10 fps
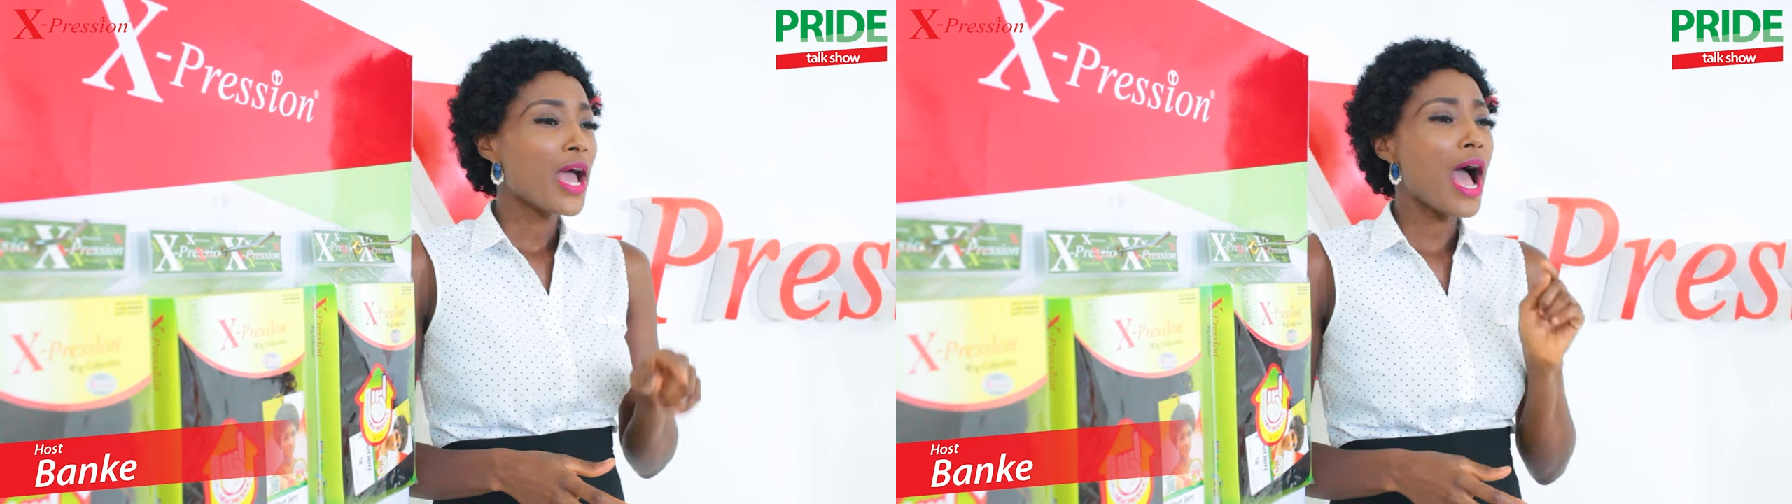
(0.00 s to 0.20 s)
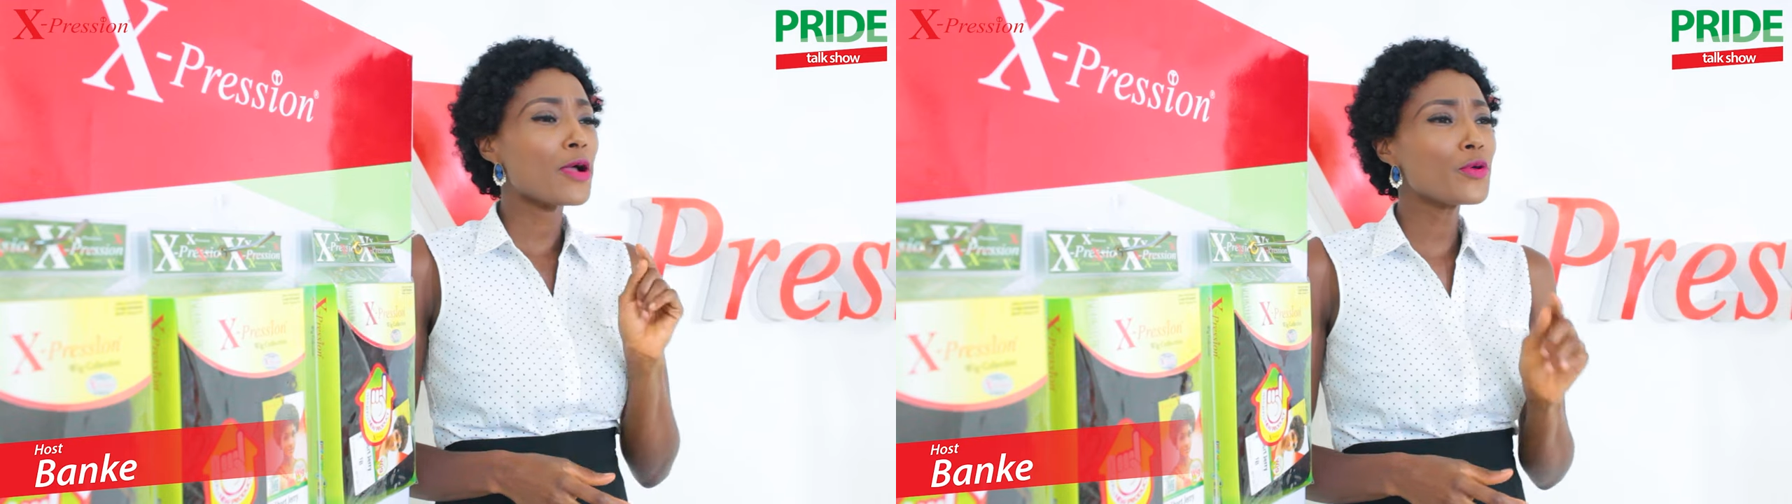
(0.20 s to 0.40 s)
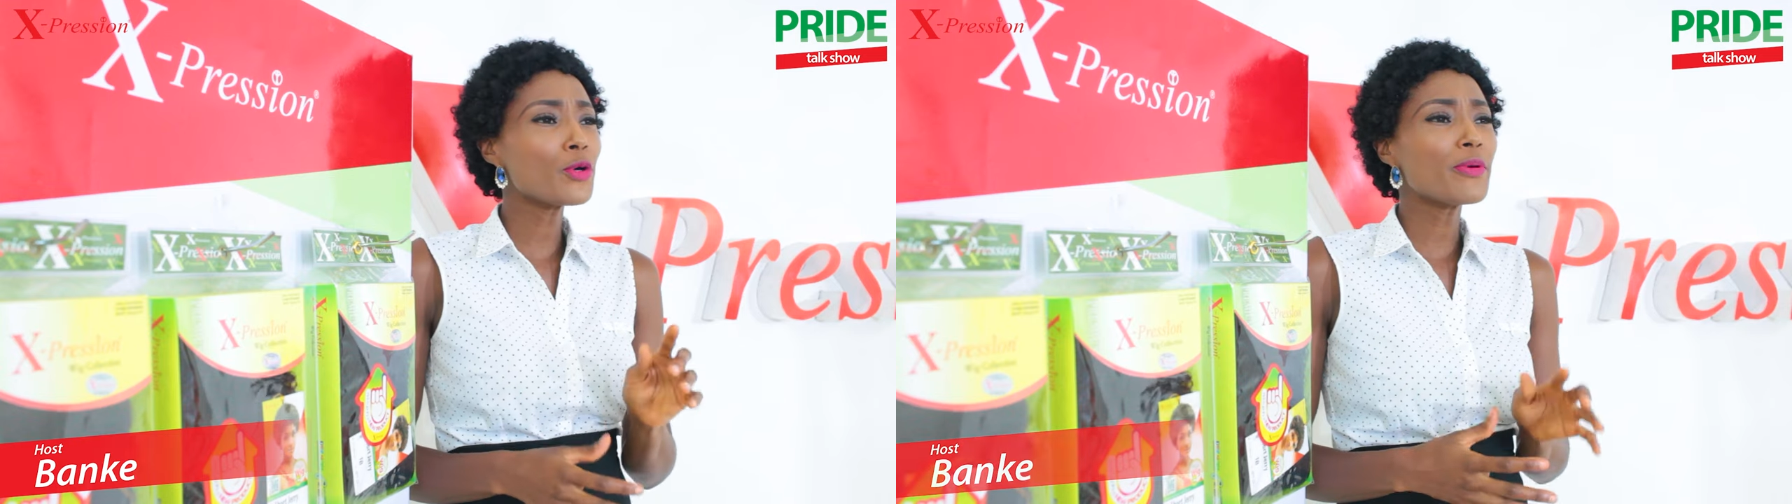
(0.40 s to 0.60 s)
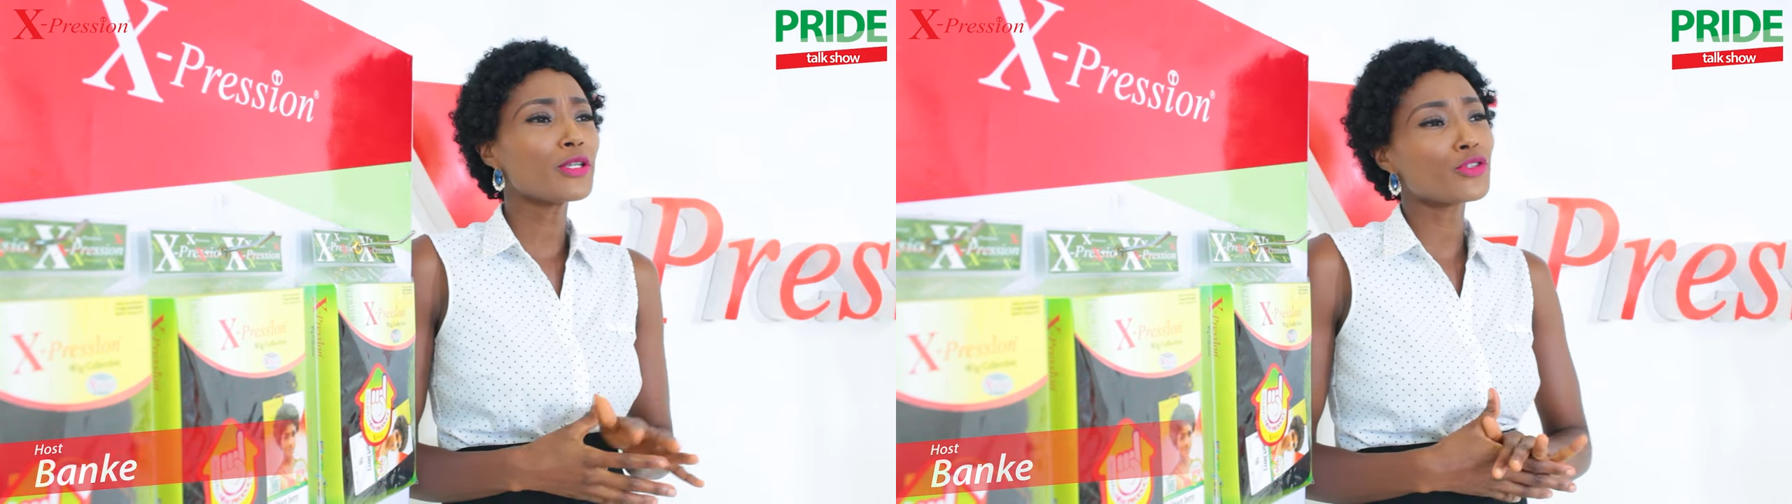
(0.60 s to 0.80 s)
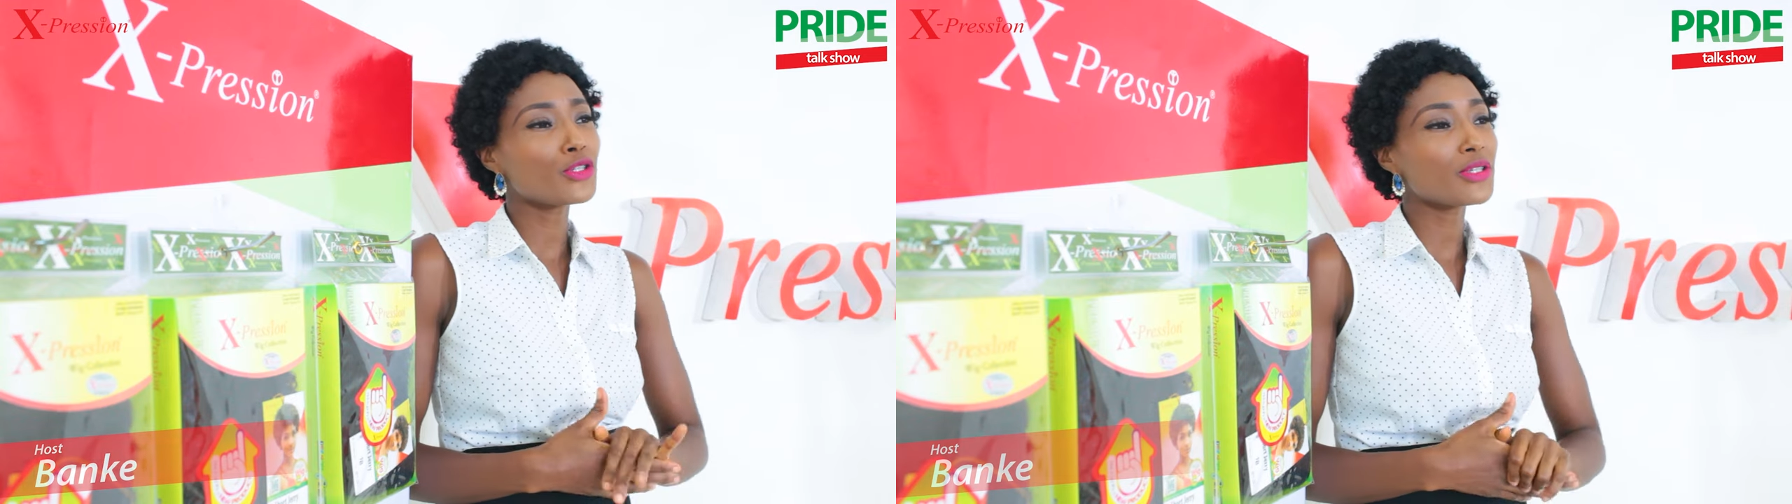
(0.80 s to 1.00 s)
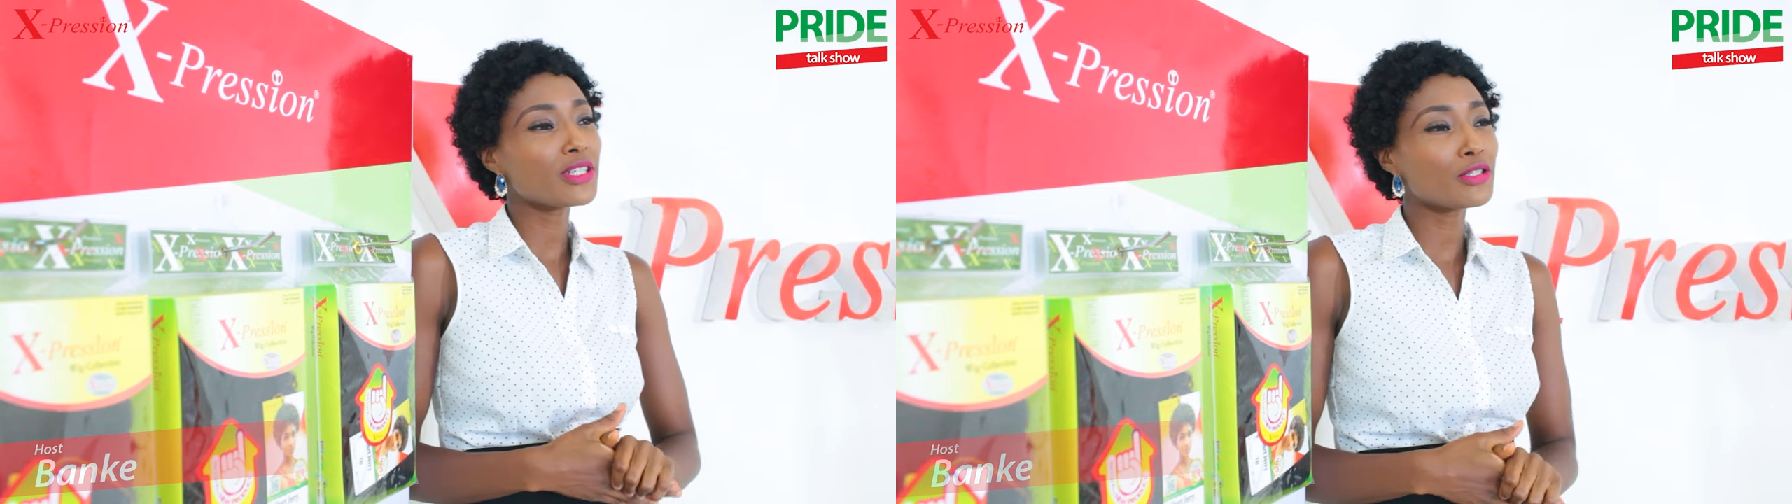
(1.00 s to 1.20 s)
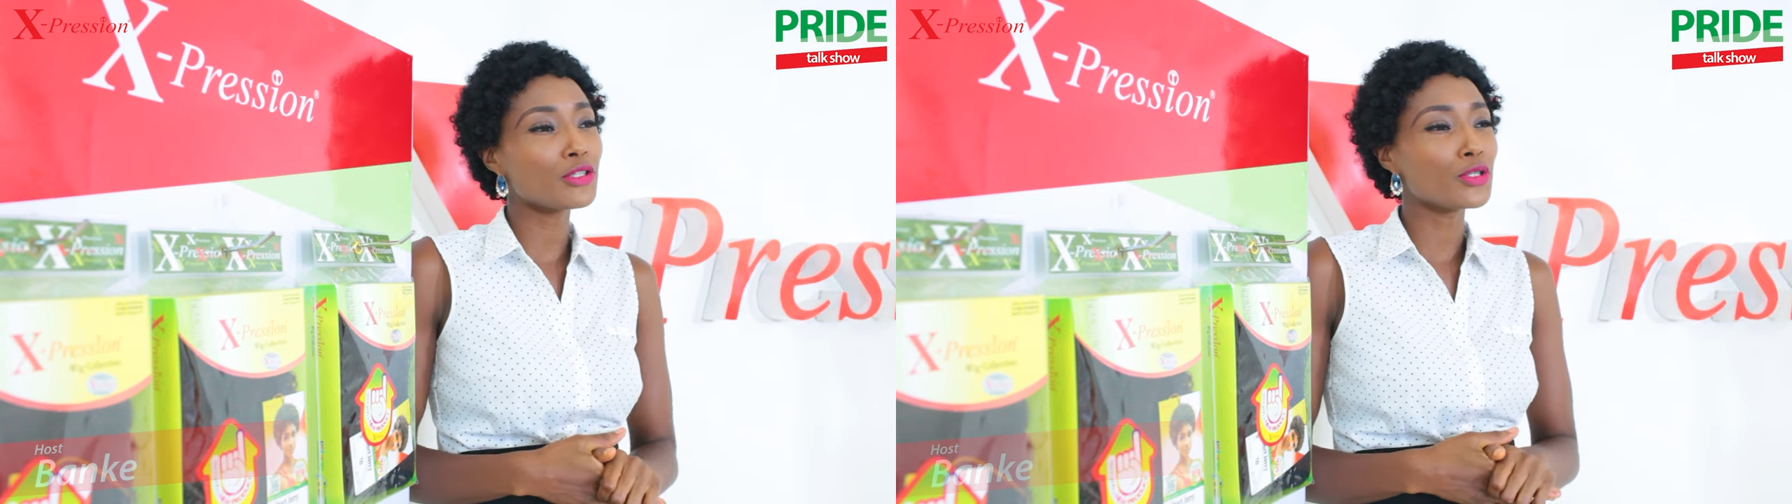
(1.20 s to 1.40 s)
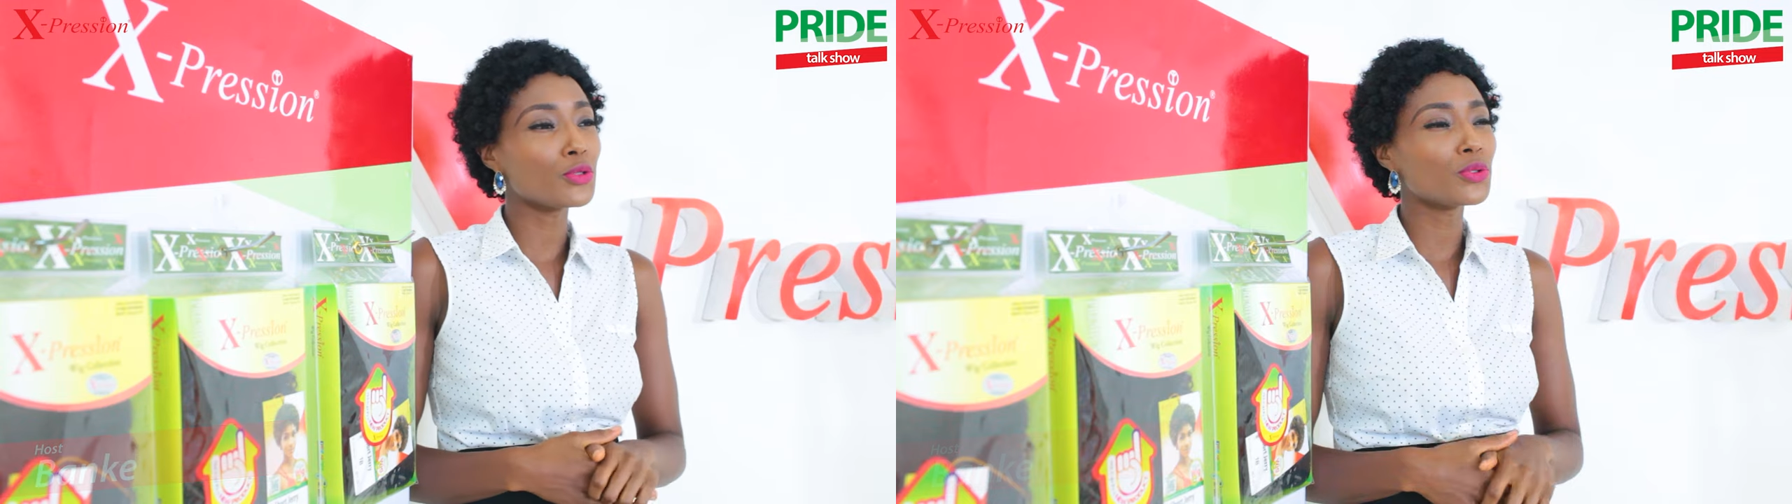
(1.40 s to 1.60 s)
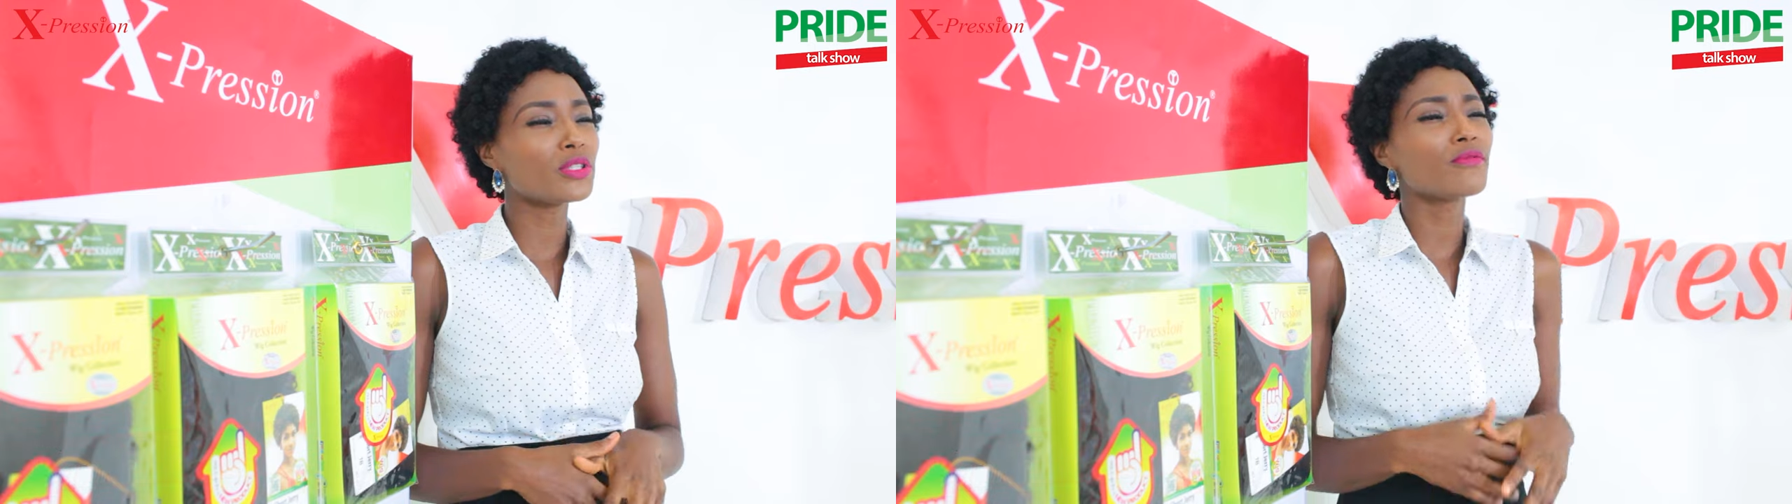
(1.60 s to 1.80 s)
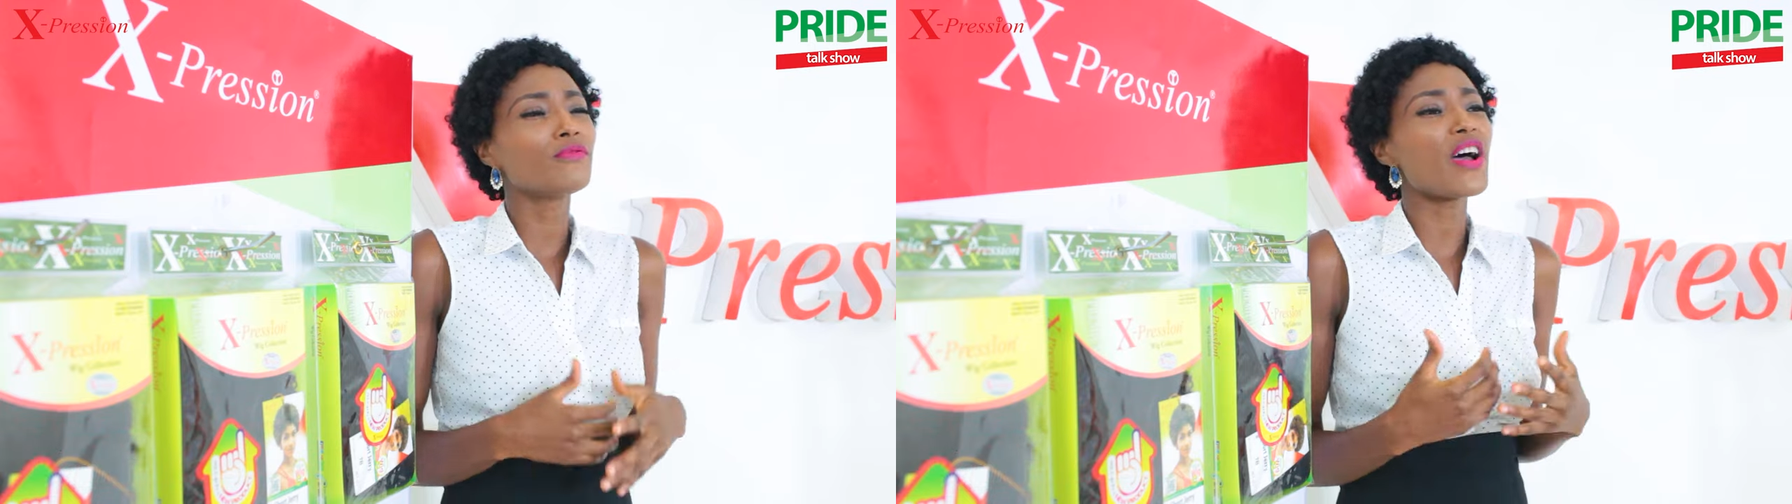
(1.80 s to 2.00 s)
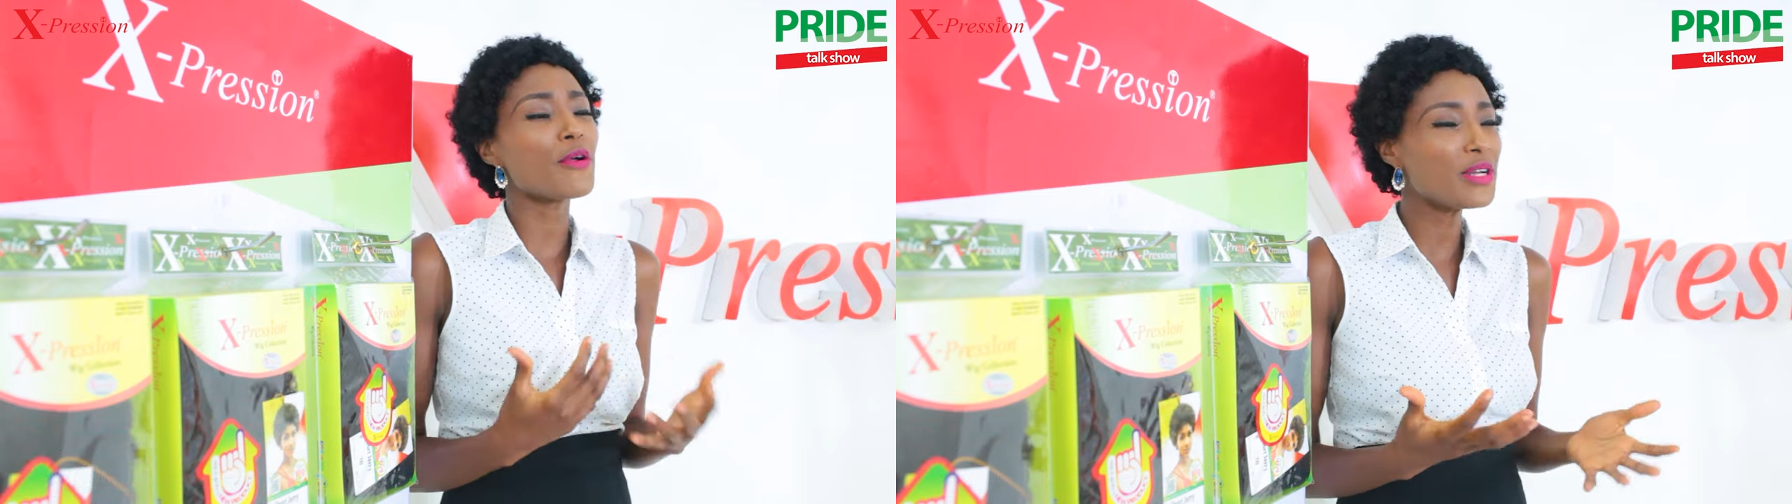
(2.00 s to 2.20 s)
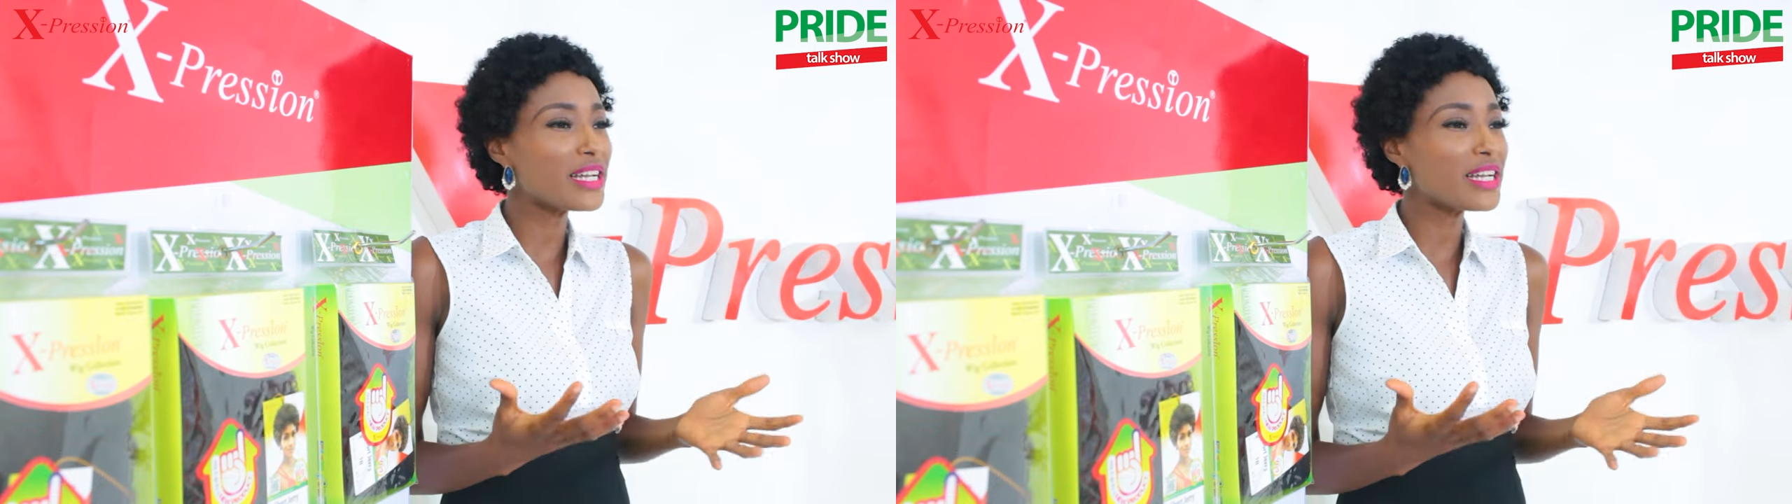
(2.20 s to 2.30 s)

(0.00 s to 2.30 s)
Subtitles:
I will be introducing to you the very